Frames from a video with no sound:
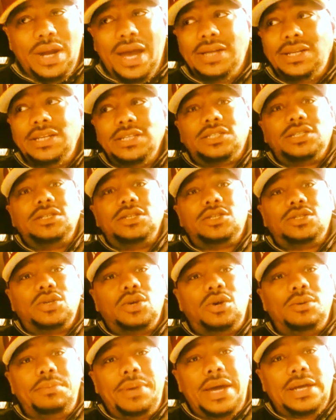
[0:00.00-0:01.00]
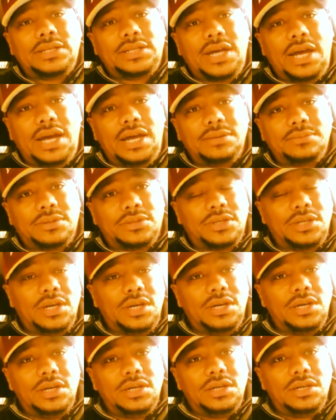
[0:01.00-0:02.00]
I had to listen to the song mad times
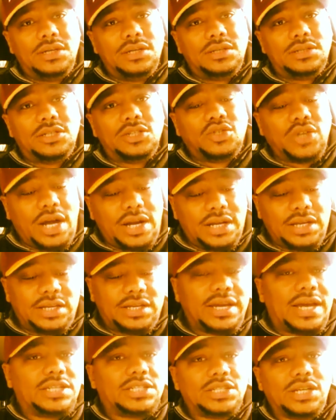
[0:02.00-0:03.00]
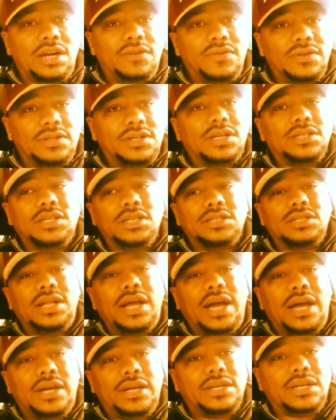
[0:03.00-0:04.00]
to try to catch everything because it's
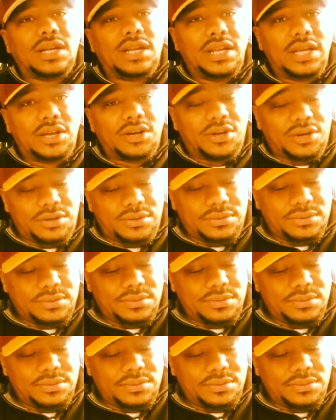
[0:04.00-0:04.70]
not clear.